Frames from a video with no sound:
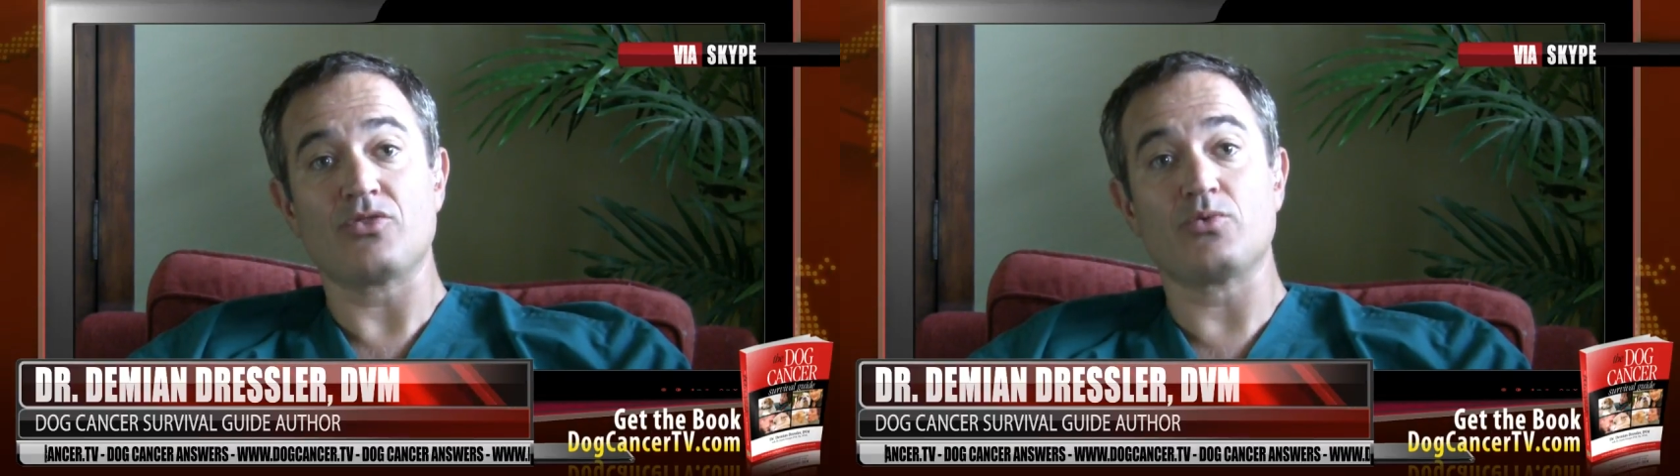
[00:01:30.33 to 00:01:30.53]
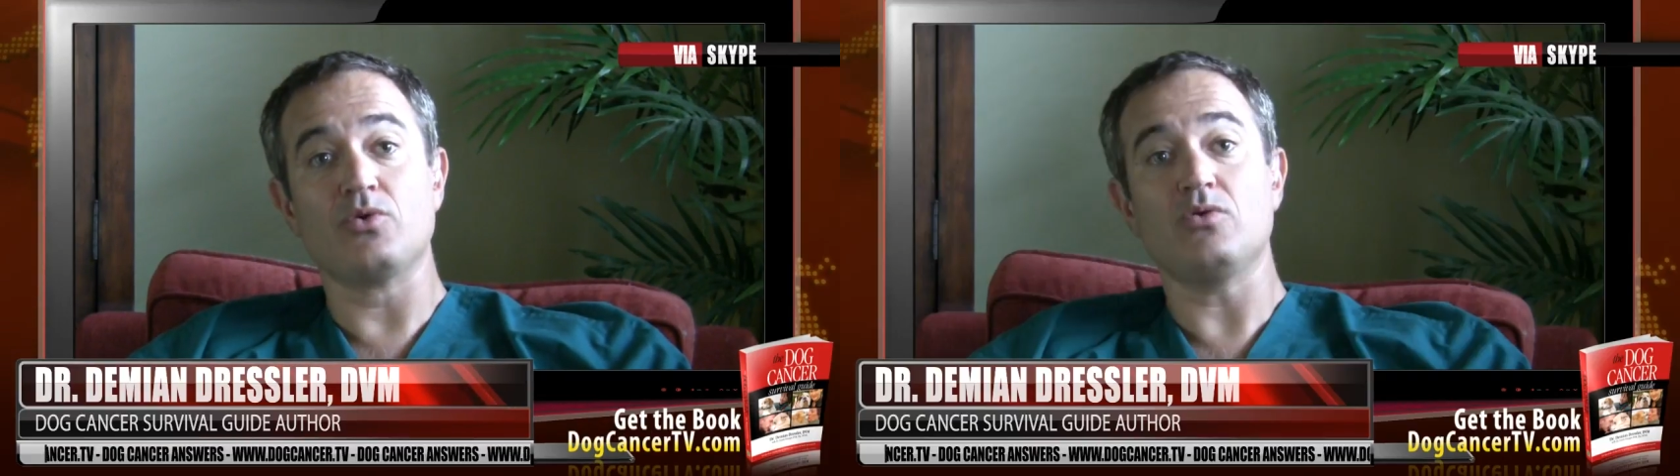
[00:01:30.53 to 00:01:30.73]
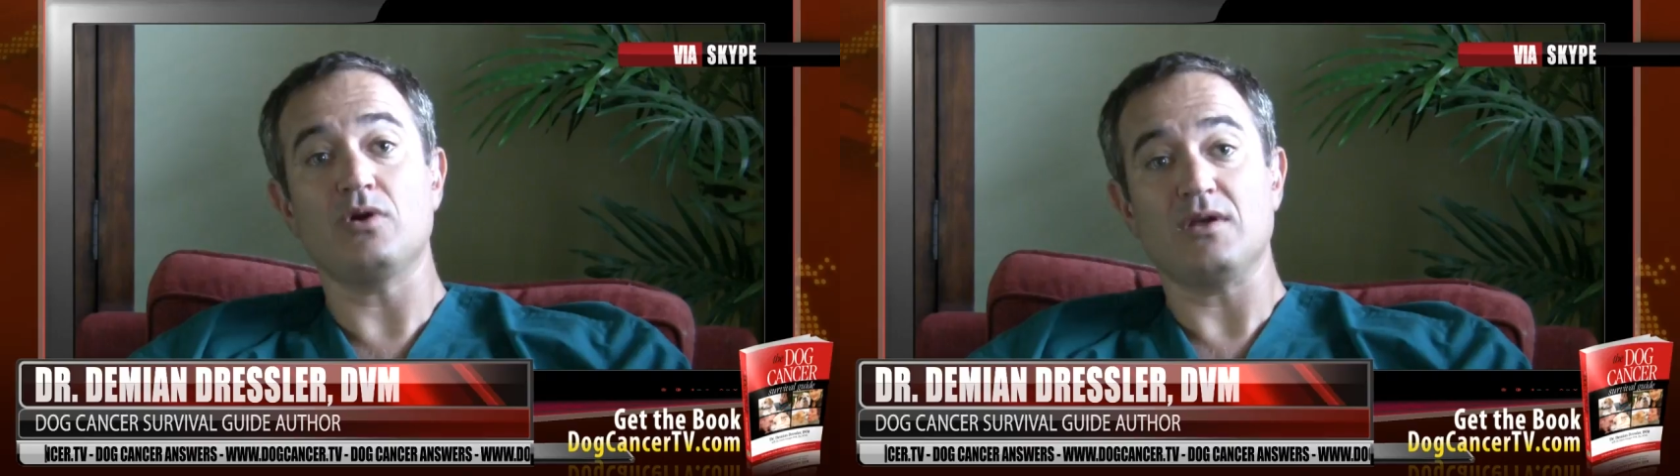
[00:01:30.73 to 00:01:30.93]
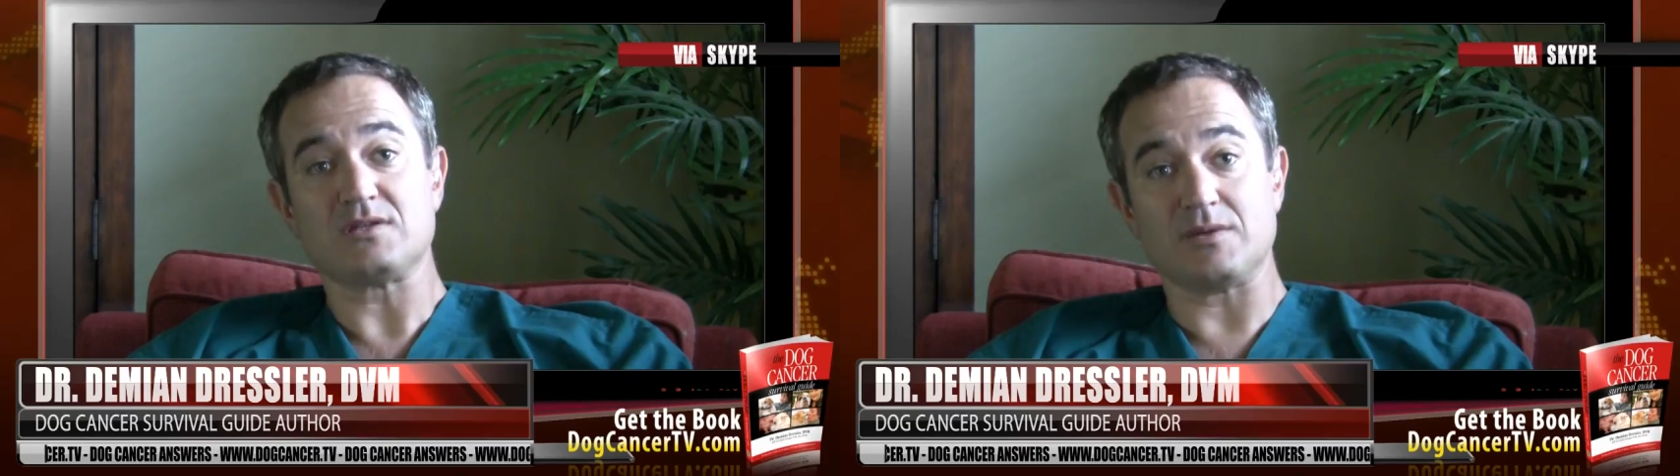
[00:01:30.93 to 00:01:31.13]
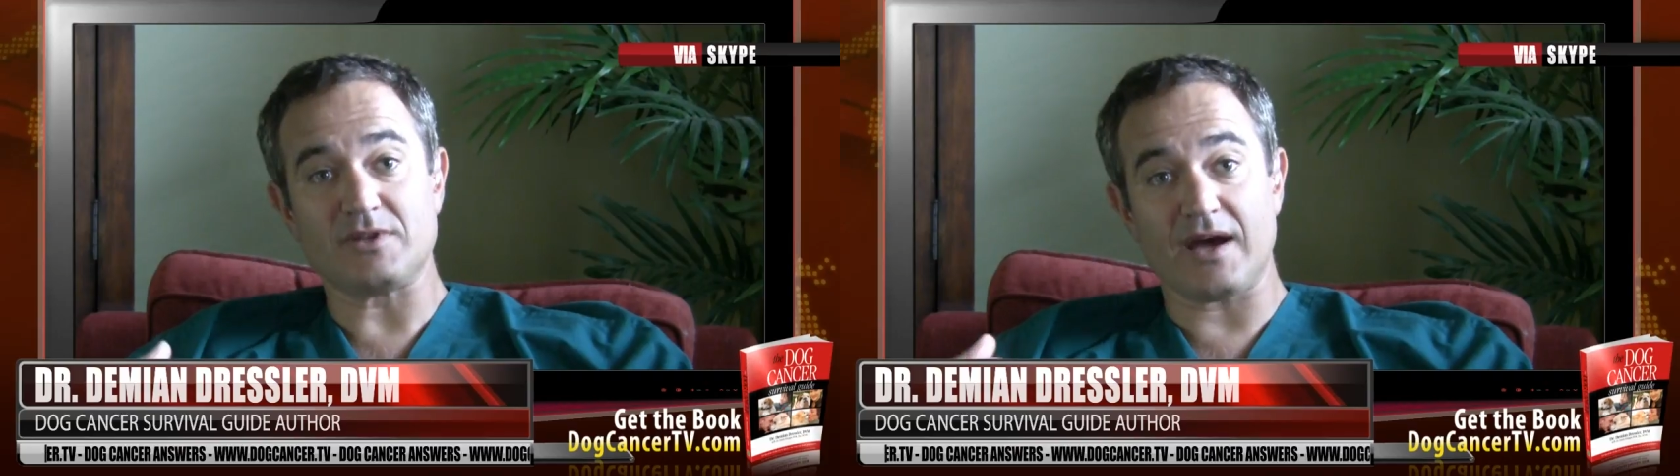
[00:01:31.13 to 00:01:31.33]
through
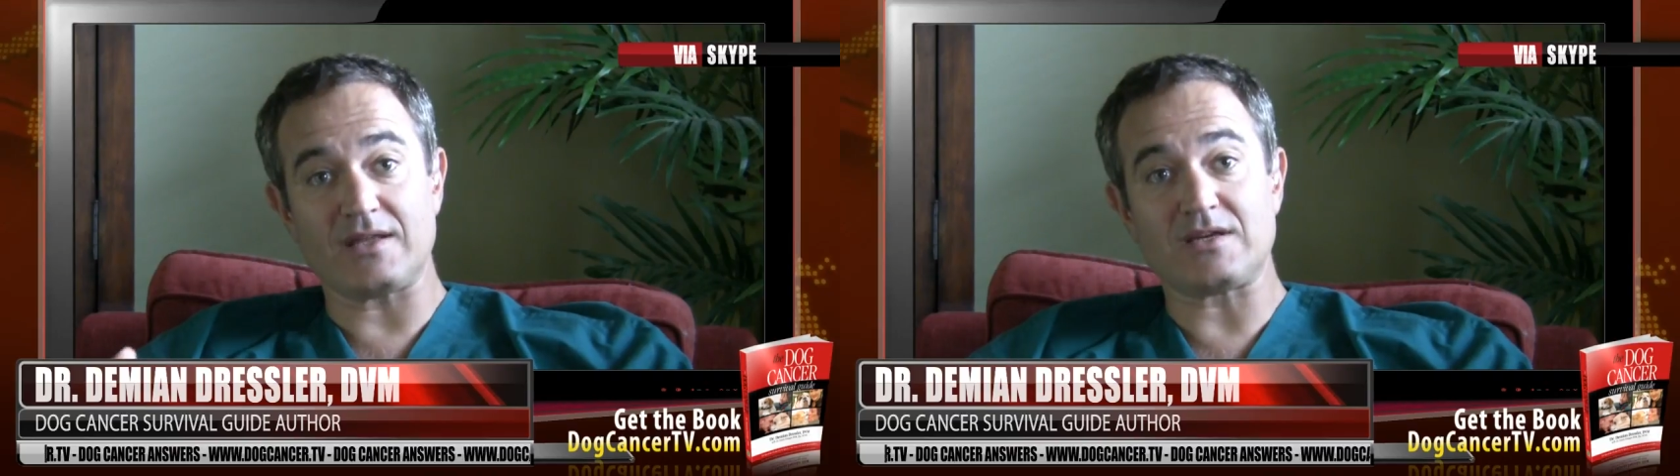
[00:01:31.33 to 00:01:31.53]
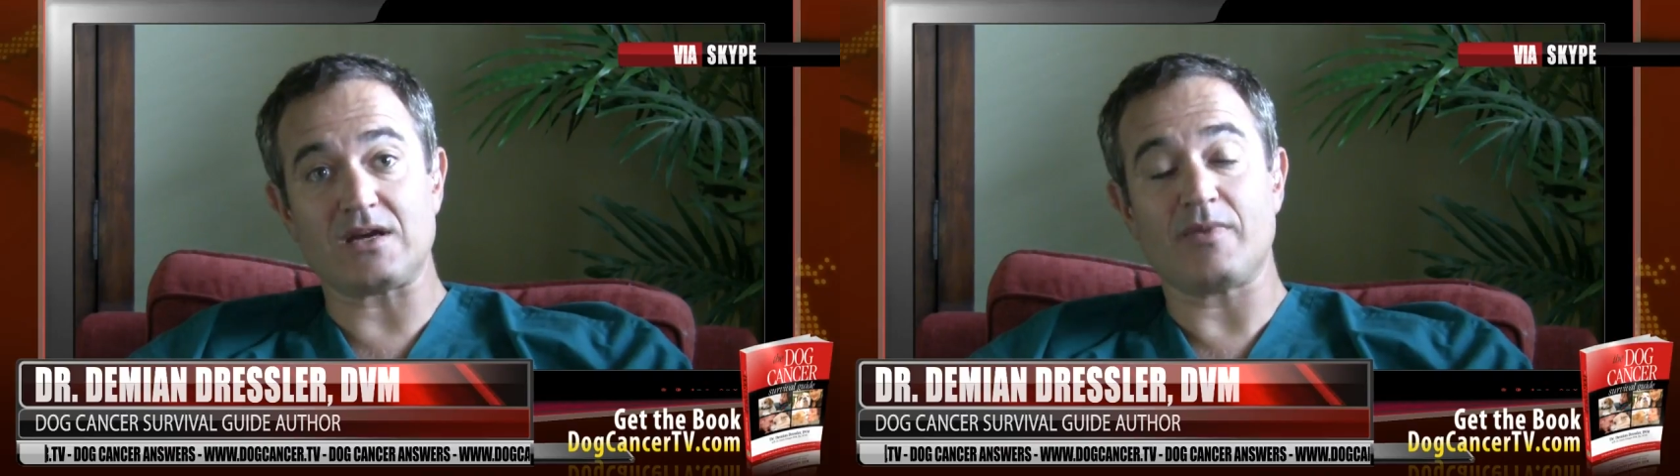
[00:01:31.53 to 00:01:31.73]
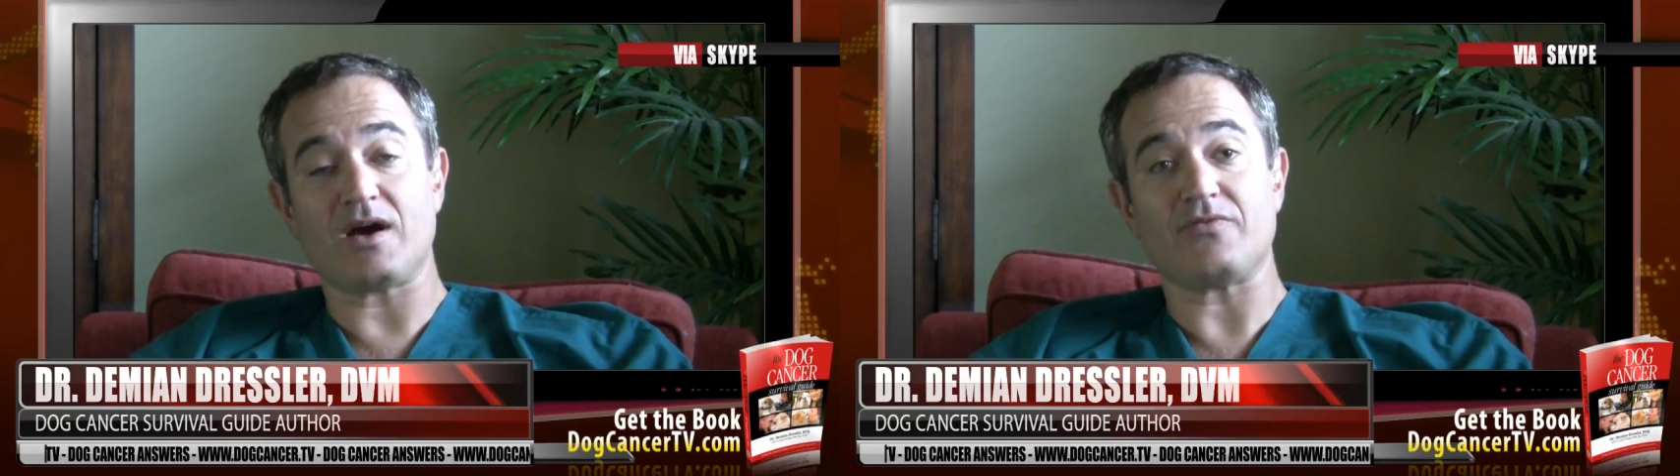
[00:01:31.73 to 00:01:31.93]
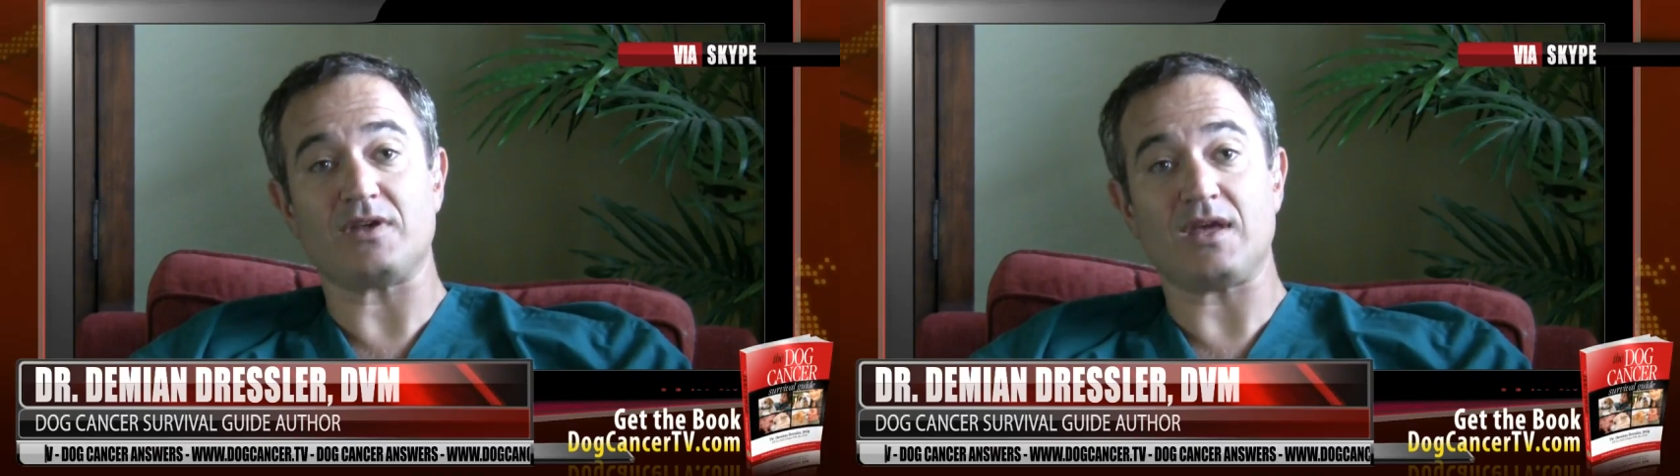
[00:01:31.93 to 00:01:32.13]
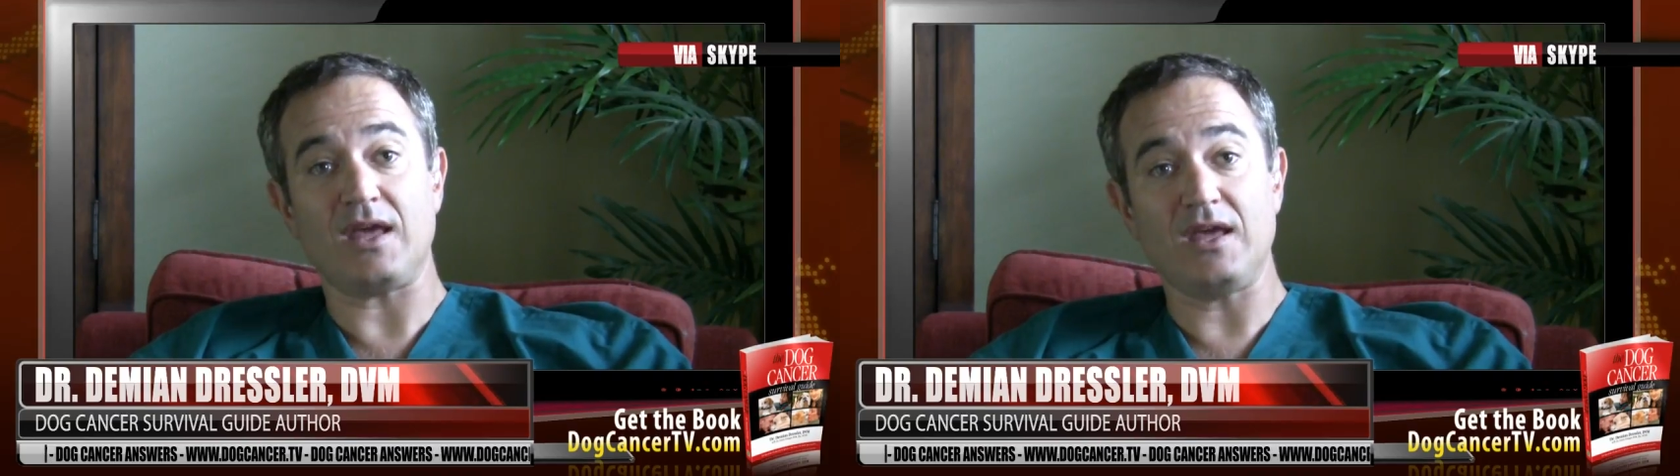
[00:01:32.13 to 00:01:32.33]
some dietary
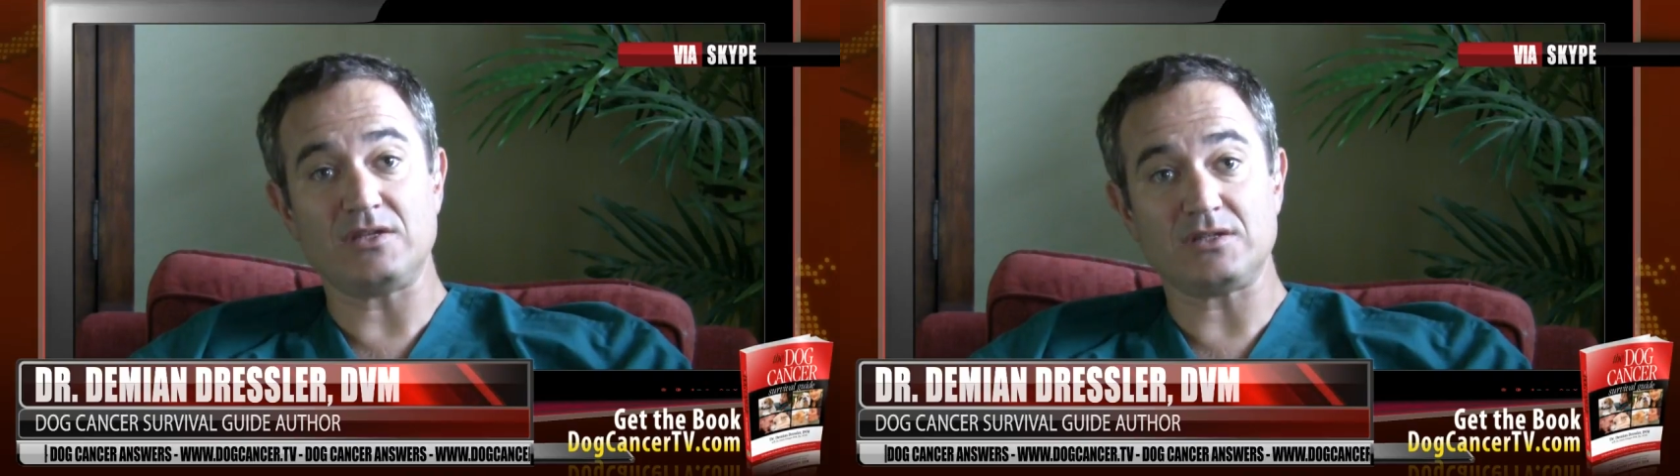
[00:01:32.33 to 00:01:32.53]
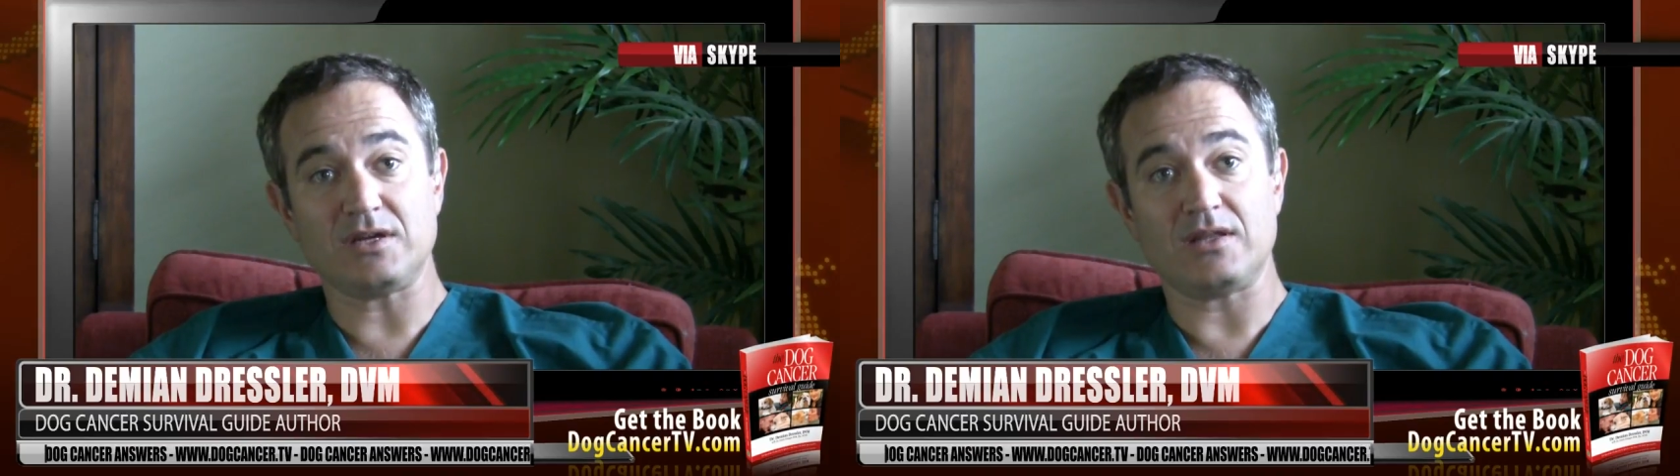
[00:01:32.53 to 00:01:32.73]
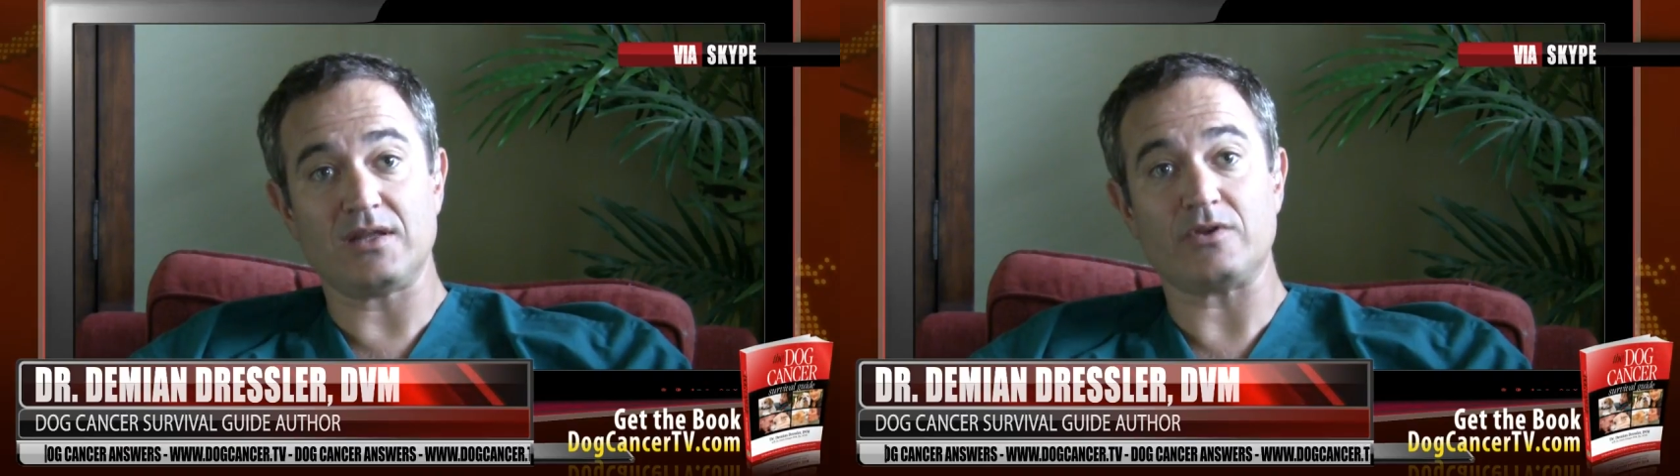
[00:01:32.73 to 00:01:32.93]
modification